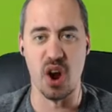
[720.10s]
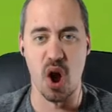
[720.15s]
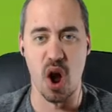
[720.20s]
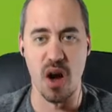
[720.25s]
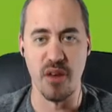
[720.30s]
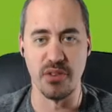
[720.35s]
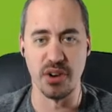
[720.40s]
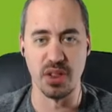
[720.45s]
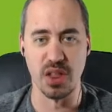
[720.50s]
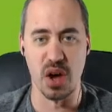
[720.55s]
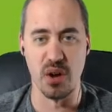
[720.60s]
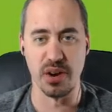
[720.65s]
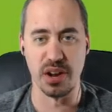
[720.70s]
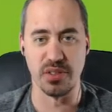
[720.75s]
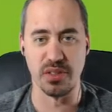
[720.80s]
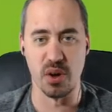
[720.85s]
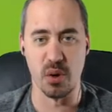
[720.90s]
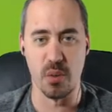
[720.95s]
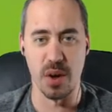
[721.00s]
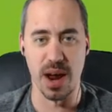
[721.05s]
overloading
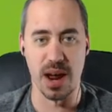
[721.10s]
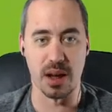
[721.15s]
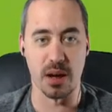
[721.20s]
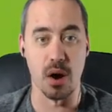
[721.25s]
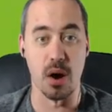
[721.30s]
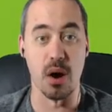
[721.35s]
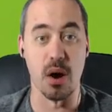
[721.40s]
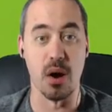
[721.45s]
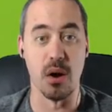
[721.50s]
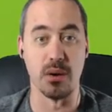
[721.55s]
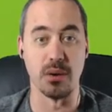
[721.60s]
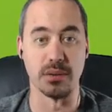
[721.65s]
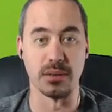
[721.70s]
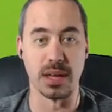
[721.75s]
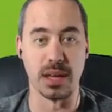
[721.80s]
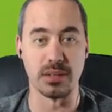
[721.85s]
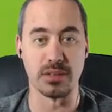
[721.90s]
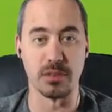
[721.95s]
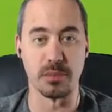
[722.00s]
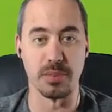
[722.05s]
the wing. Oh,
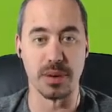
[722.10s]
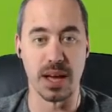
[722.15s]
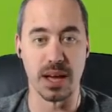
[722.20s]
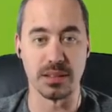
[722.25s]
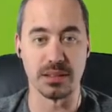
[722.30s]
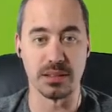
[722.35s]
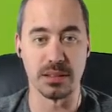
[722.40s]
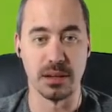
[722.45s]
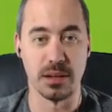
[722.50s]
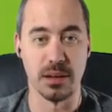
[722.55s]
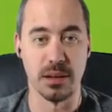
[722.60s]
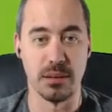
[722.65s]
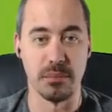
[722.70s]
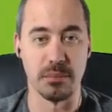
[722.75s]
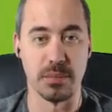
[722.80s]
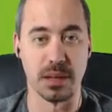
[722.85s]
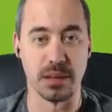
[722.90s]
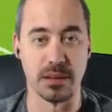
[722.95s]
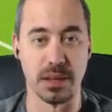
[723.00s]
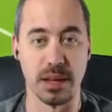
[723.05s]
nice little pass.
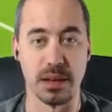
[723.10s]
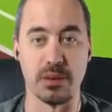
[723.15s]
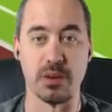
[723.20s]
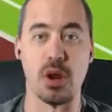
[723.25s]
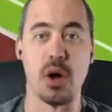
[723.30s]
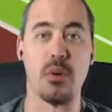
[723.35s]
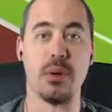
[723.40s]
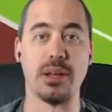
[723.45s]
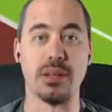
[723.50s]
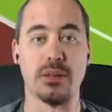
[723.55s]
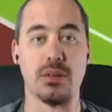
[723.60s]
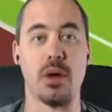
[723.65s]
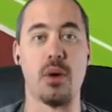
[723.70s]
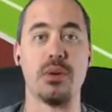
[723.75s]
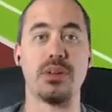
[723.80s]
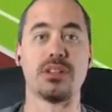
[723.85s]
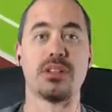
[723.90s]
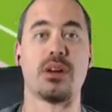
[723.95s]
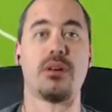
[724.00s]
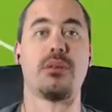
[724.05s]
McLean, no one, no
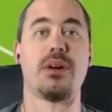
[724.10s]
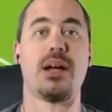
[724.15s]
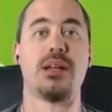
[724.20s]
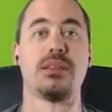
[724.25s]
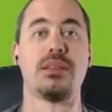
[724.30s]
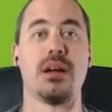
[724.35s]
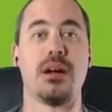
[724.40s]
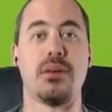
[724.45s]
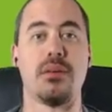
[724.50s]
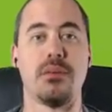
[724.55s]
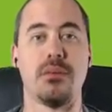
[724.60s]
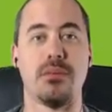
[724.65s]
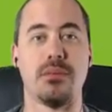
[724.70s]
one's gonna run out there.